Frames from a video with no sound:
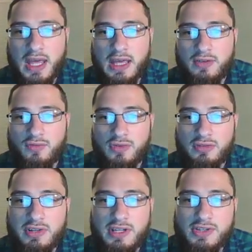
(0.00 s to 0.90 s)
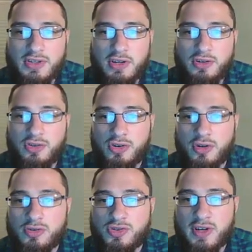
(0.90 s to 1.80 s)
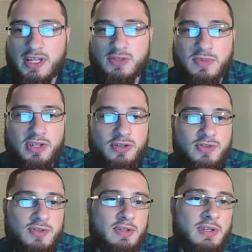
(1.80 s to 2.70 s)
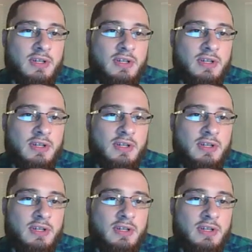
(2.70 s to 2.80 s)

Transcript: and release neurotransmitters.